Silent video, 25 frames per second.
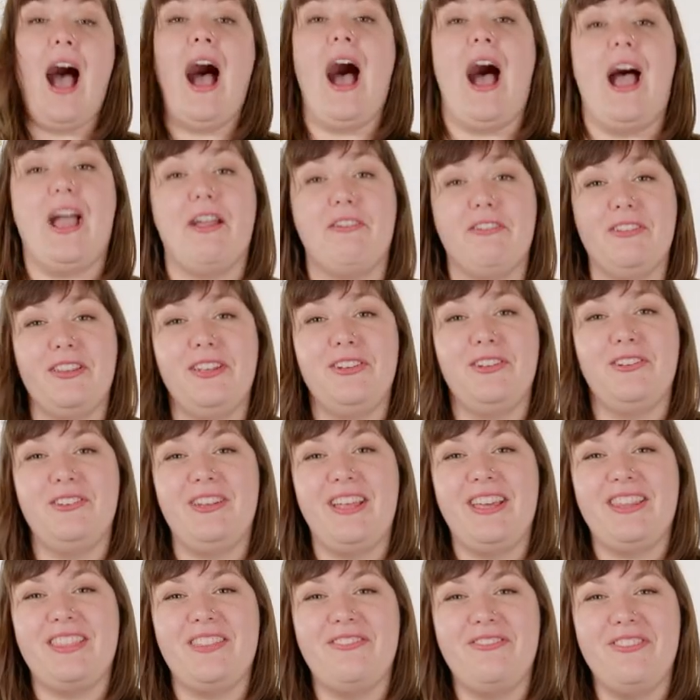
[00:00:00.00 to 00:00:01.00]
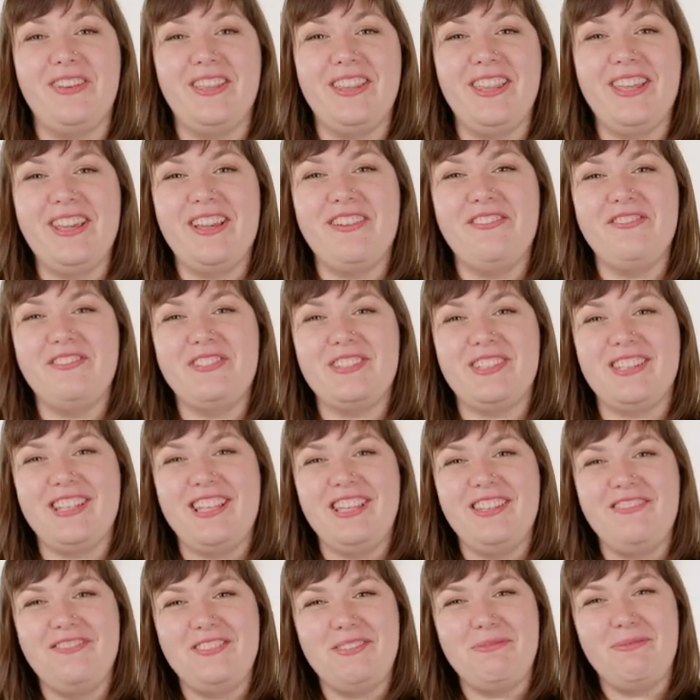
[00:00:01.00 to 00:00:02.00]
I really don't like the feeling of
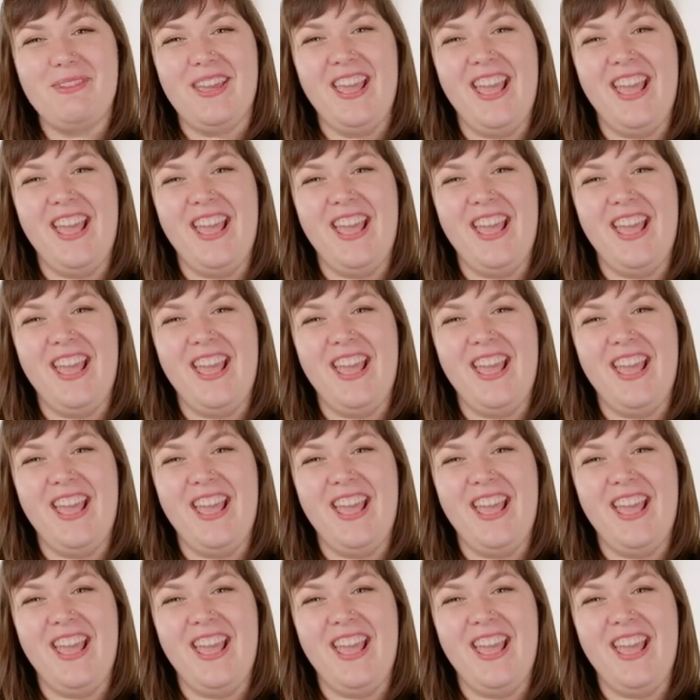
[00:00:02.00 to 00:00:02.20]
sleeves